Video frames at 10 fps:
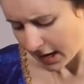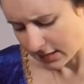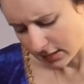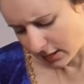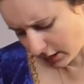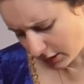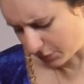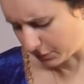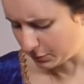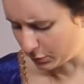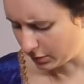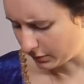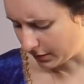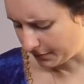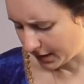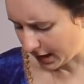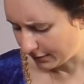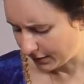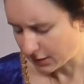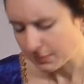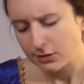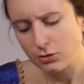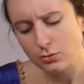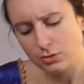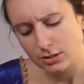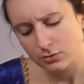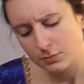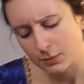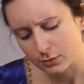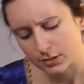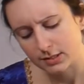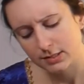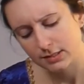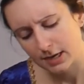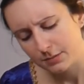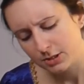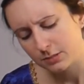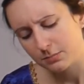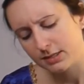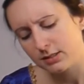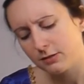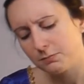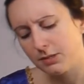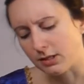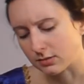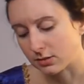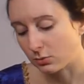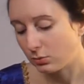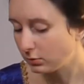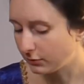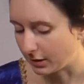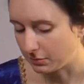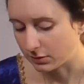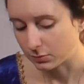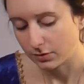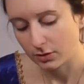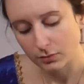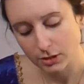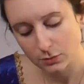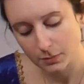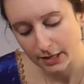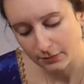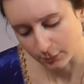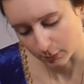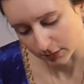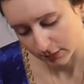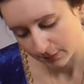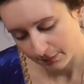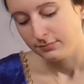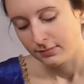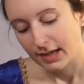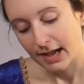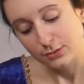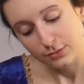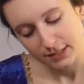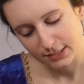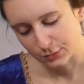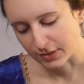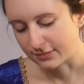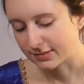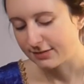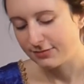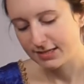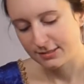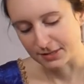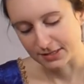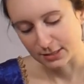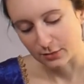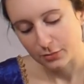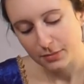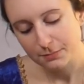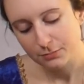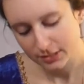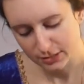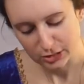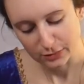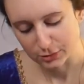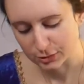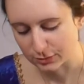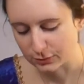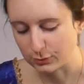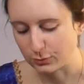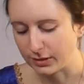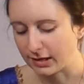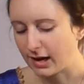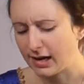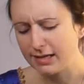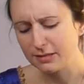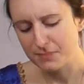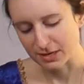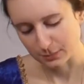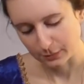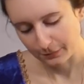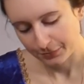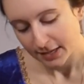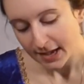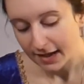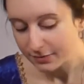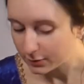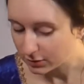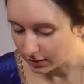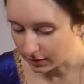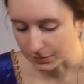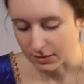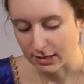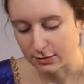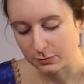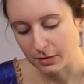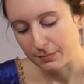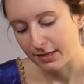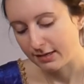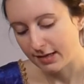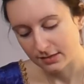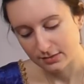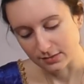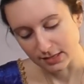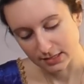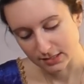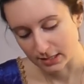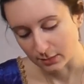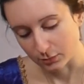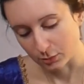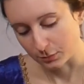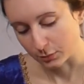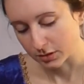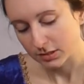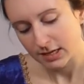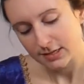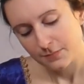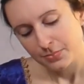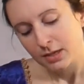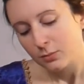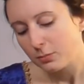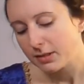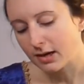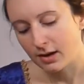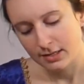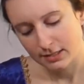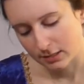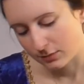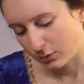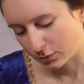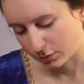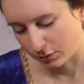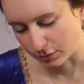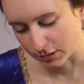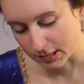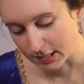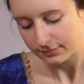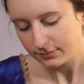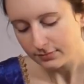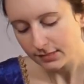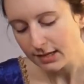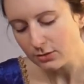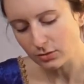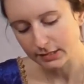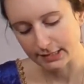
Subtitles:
As a clergyman, moreover, I feel it my duty to promote and establish the blessing of peace in all families within the reach of my influence, and on these grounds I flatter myself that my present overtures of goodwill are highly commendable, and that the circumstance of my being next in the entail of Longbourn estate will be kindly overlooked on your side, and not